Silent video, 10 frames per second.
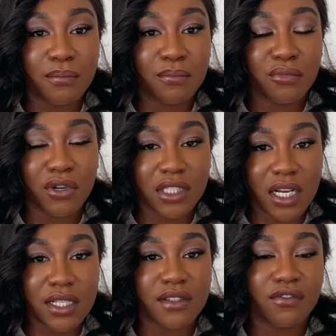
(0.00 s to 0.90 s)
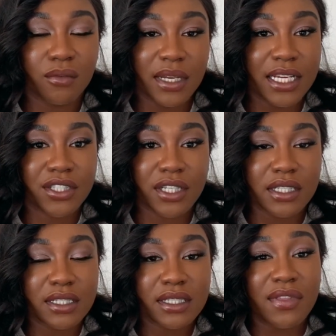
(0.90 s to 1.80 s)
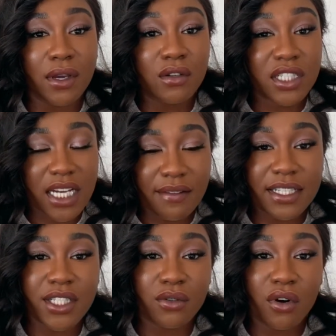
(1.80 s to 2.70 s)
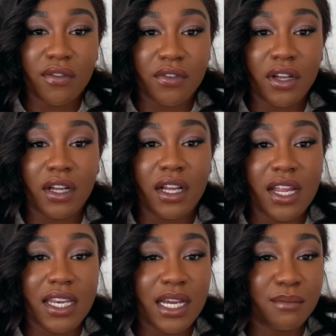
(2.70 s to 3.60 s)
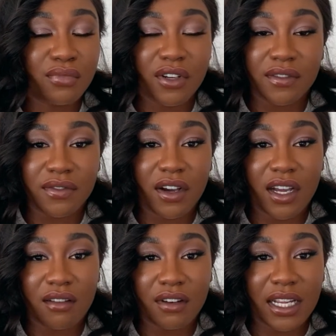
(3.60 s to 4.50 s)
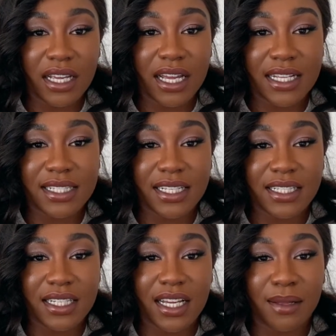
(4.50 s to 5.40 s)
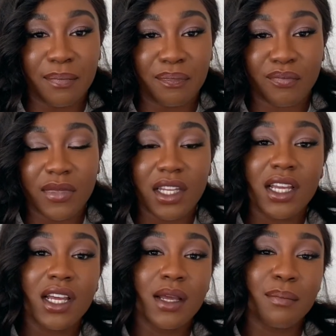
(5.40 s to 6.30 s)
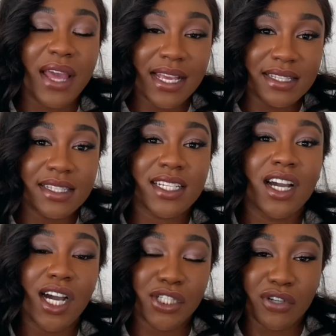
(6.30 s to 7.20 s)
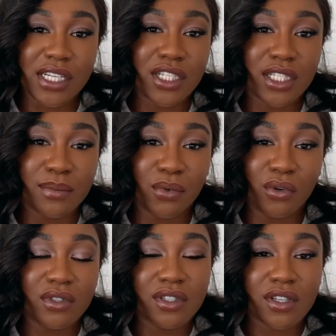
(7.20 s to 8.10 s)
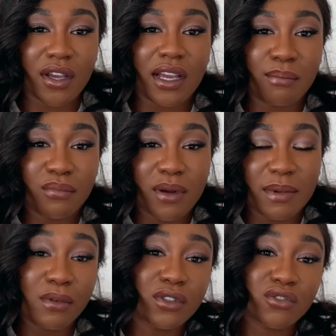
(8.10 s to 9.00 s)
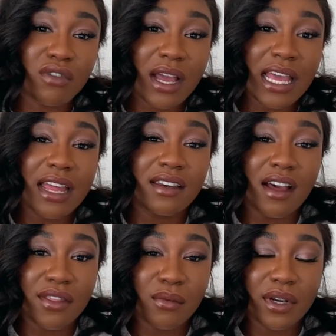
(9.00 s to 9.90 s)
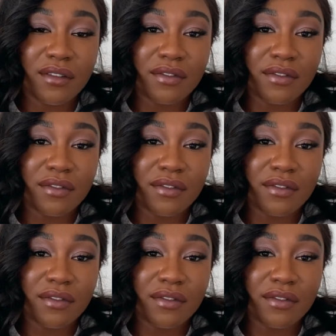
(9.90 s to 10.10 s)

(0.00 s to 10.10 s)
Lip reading: products and formulations. The Ordinary do offer a number of hyaluronic acid based hydration support, so I probably will try another one of